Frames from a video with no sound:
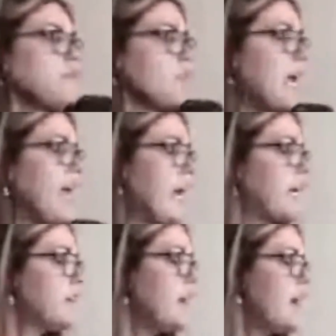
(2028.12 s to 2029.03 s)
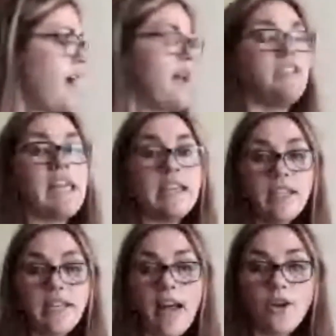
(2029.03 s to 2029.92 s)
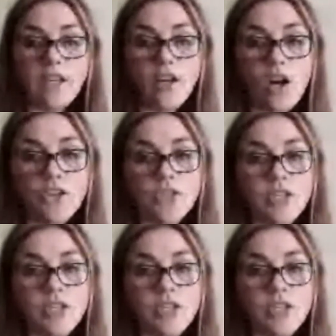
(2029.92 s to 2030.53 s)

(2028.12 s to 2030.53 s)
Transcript: And I've taken it out in harsh